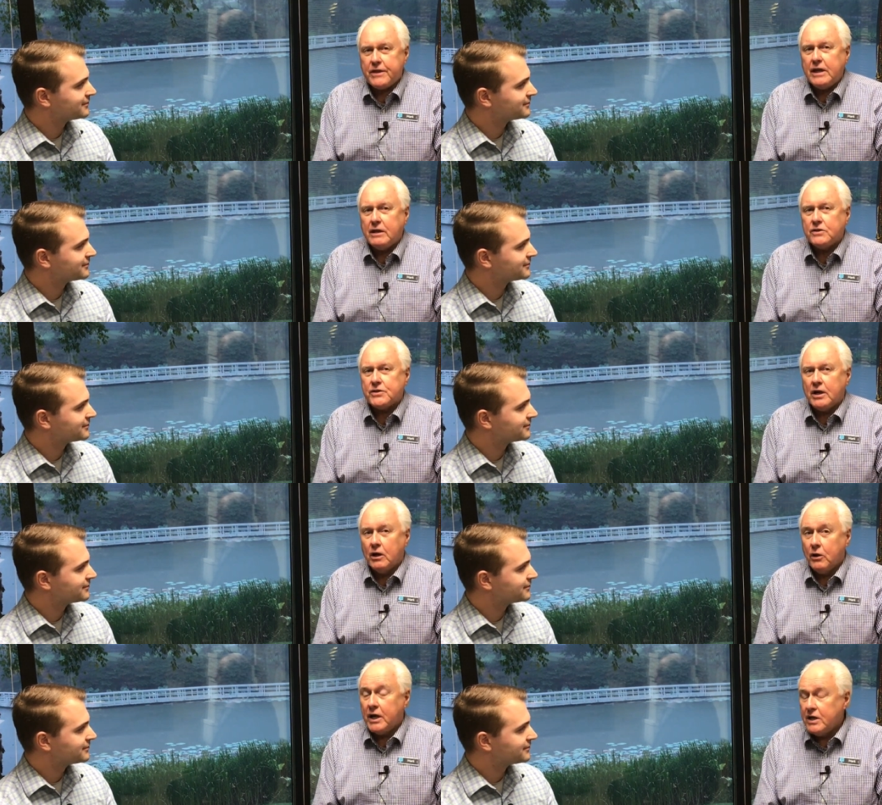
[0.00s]
Speaker 1: the things
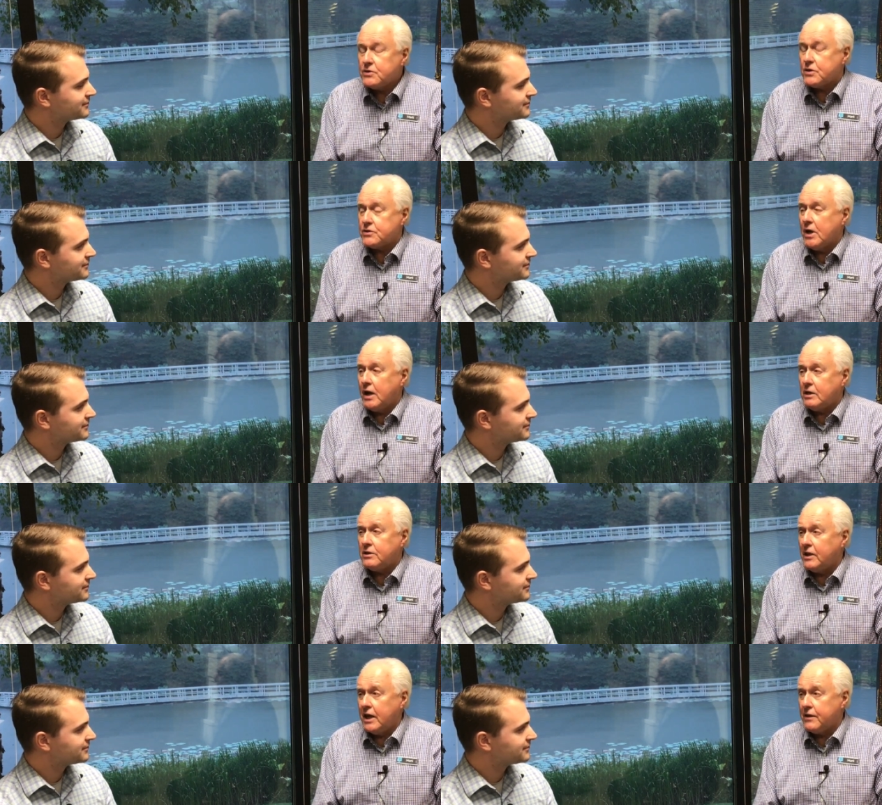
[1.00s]
that are in
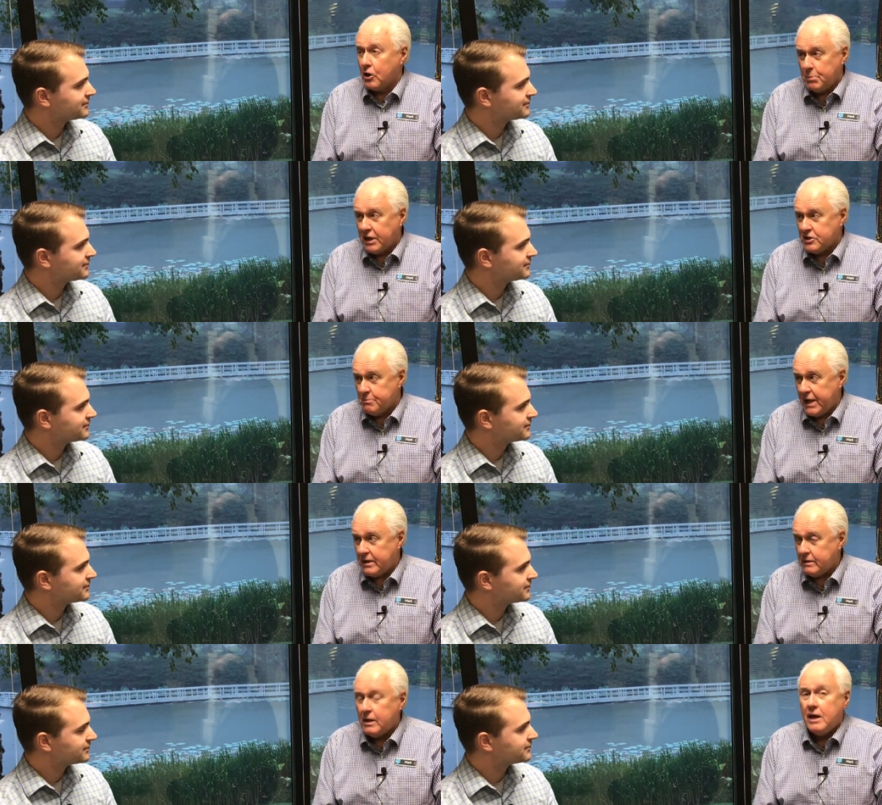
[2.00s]
society today that are being
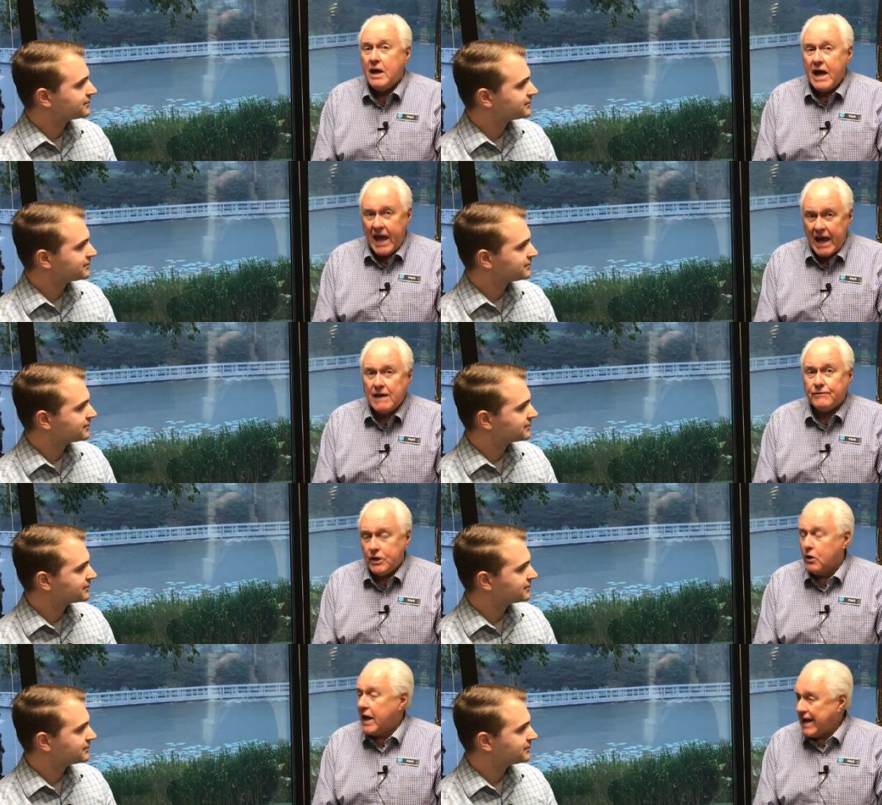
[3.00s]
debated
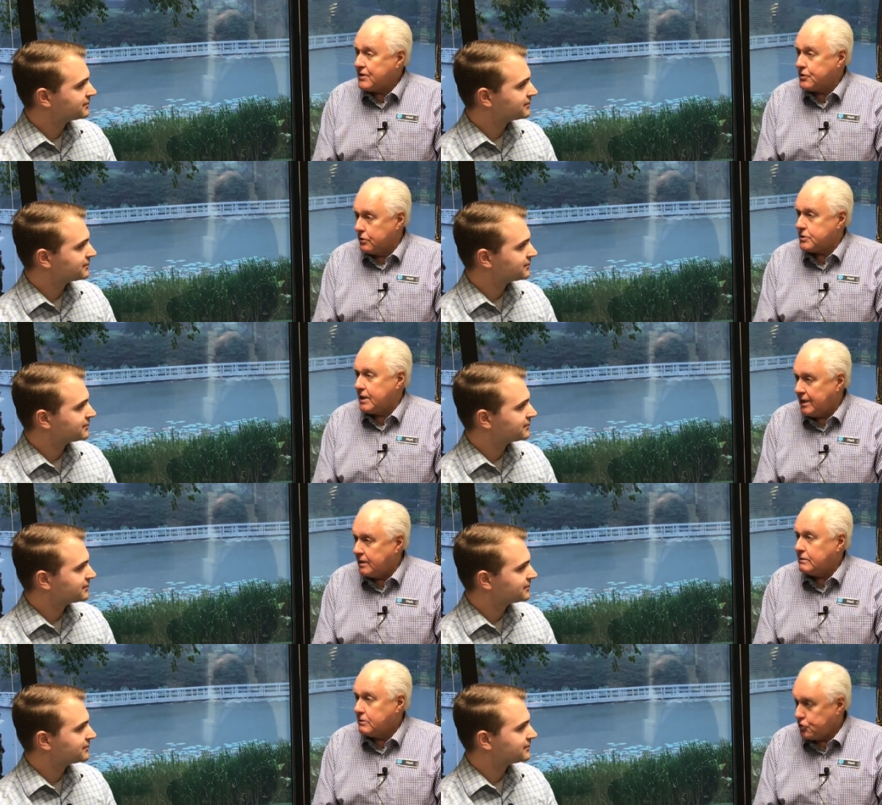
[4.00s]
have their answers
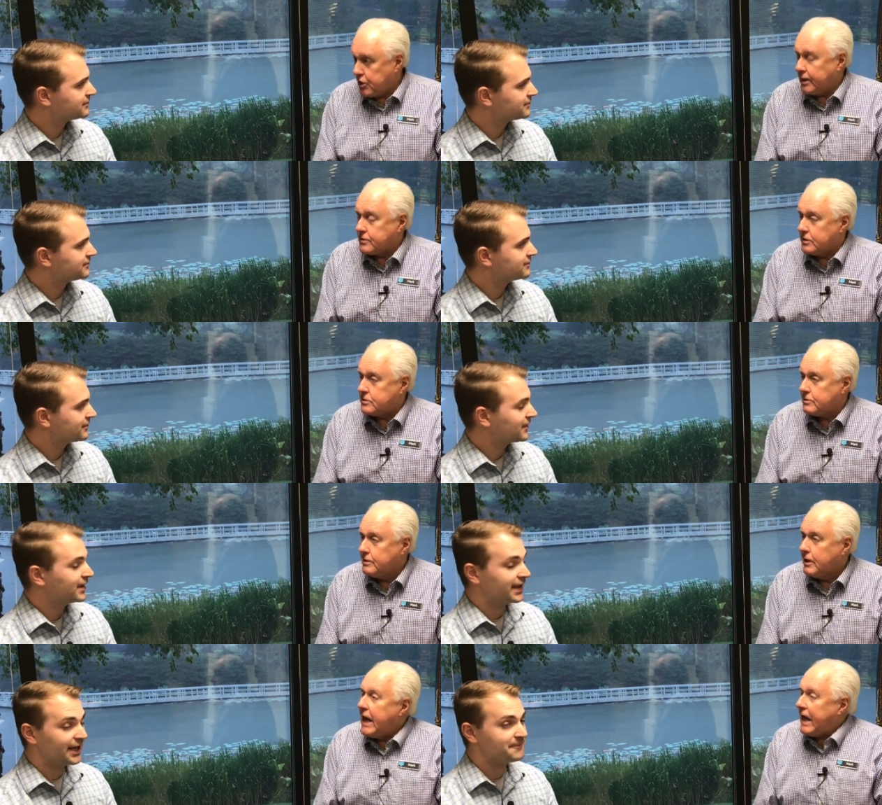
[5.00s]
in Genesis.
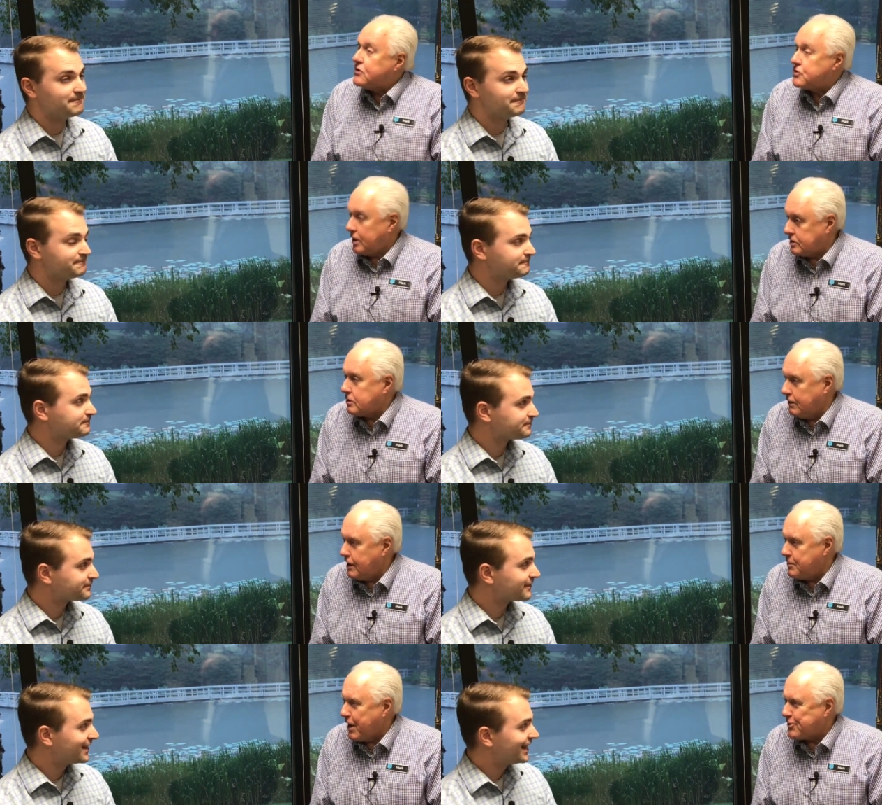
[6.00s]
Speaker 2: Yeah. Hence, hence
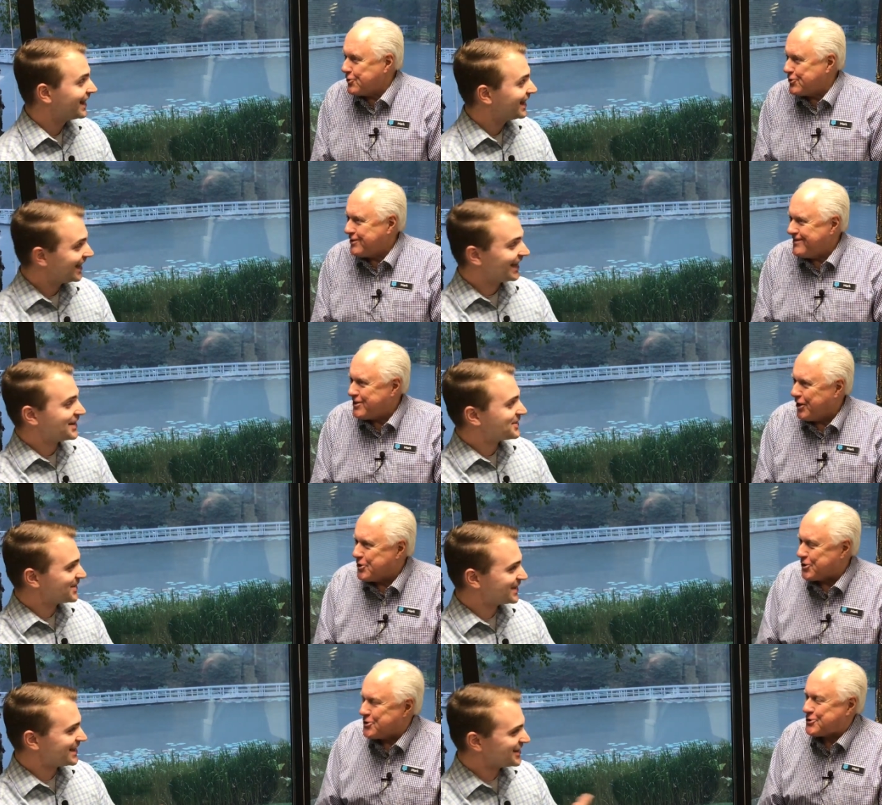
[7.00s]
our name, Answers in
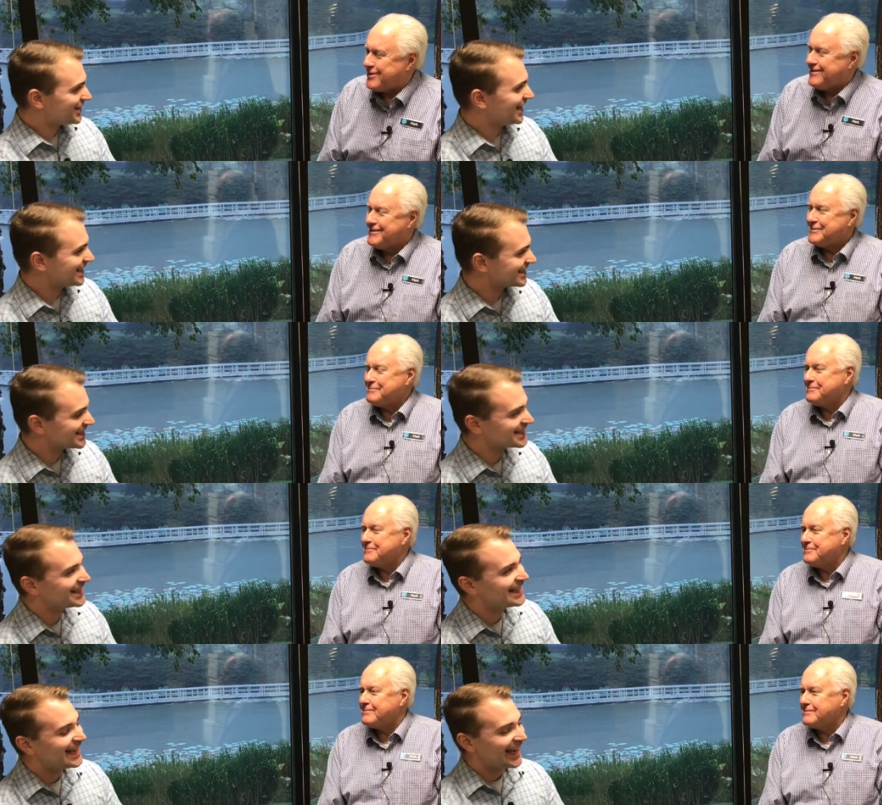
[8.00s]
Genesis. Answers in
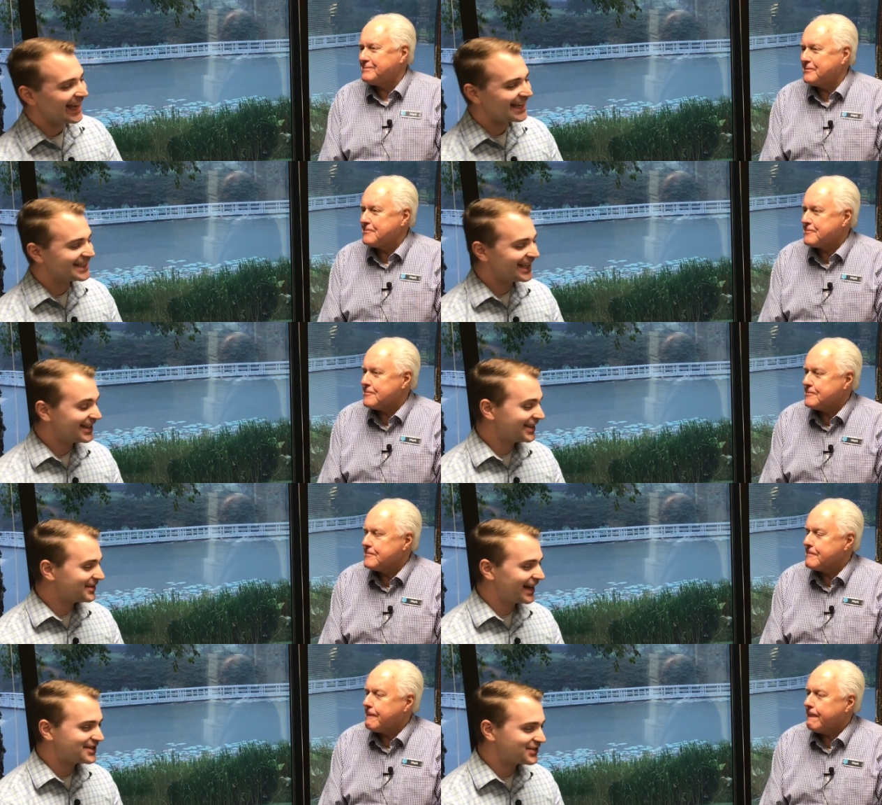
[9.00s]
Genesis.
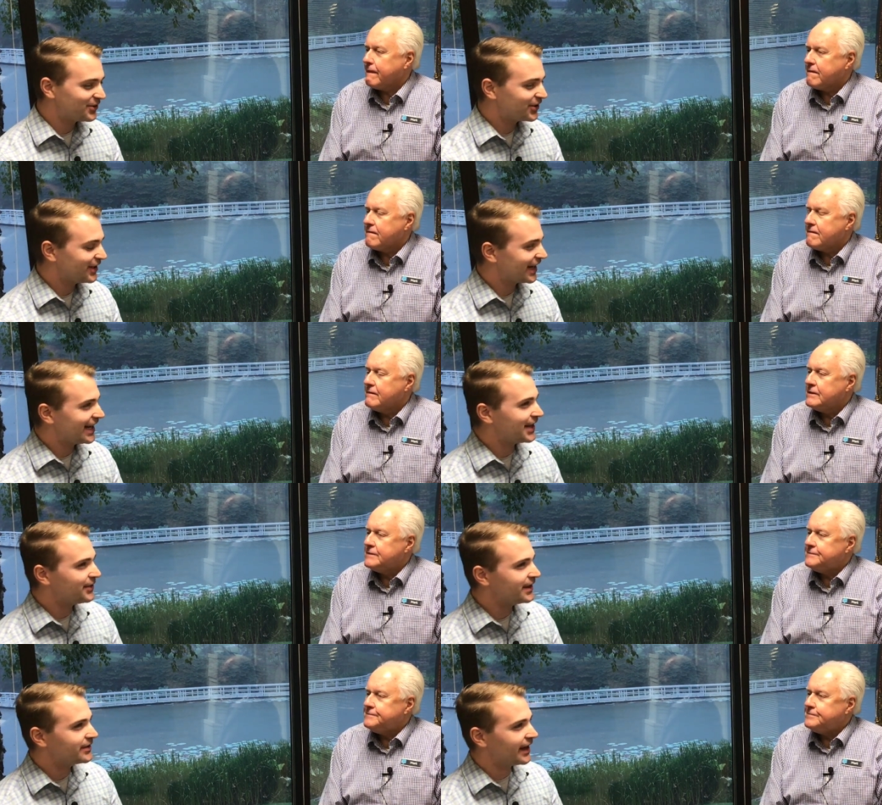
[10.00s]
And that's so good. And
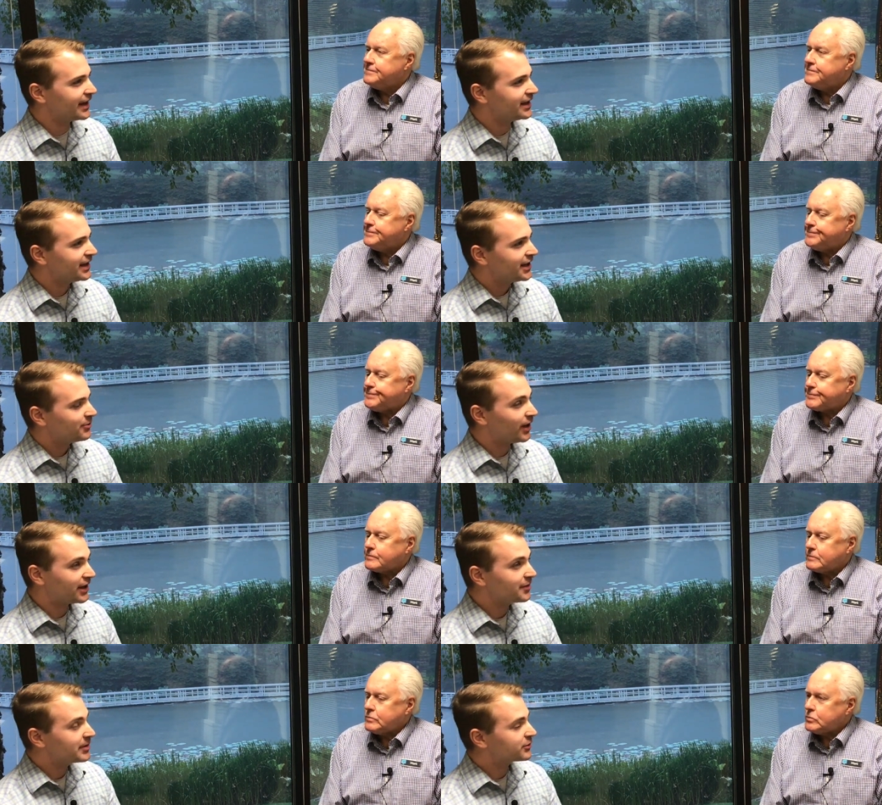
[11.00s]
I think that a